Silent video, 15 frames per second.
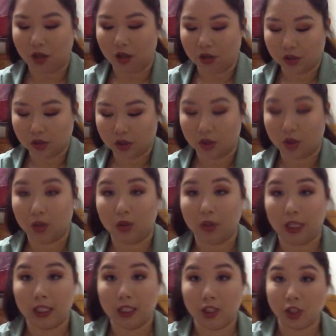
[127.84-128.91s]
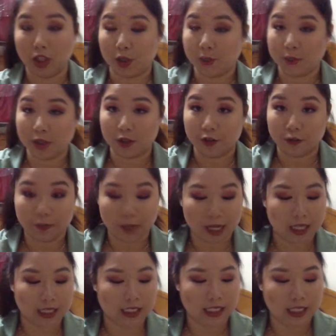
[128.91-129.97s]
also in terms of
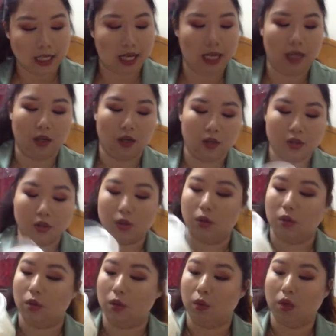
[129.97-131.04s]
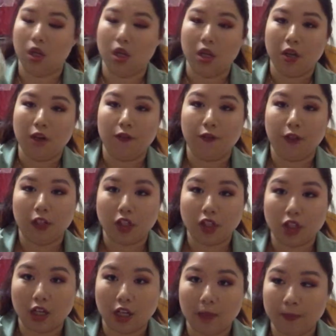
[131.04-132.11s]
body, I also
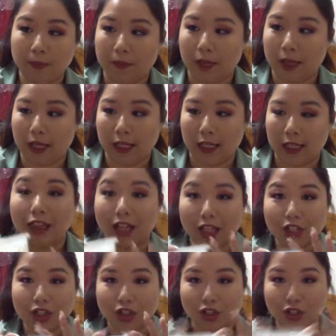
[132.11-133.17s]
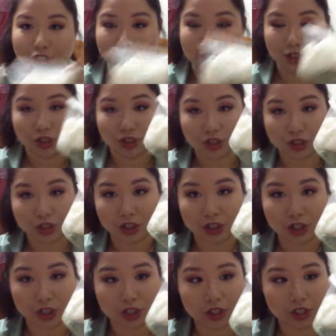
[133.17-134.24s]
finished up my Lush
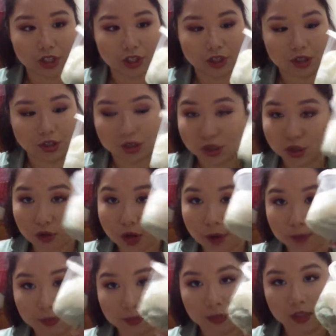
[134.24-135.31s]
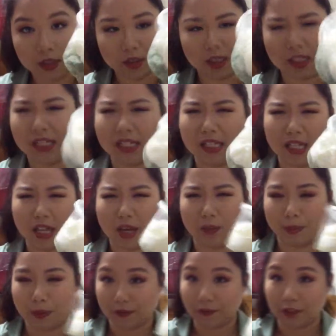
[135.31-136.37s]
Sugar Scrub. This is their
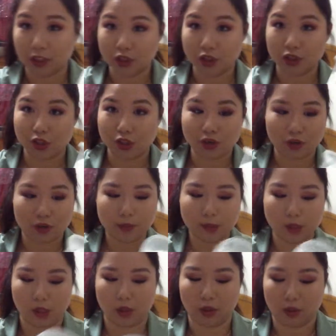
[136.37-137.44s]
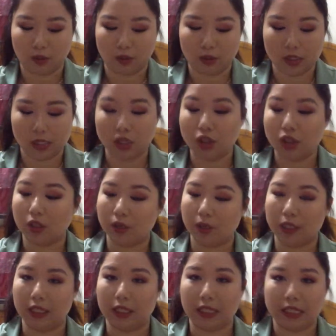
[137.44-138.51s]
buffing sugar scrub. So essentially
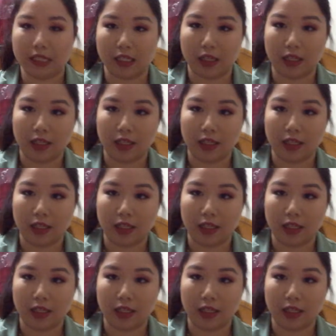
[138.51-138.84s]
what it is,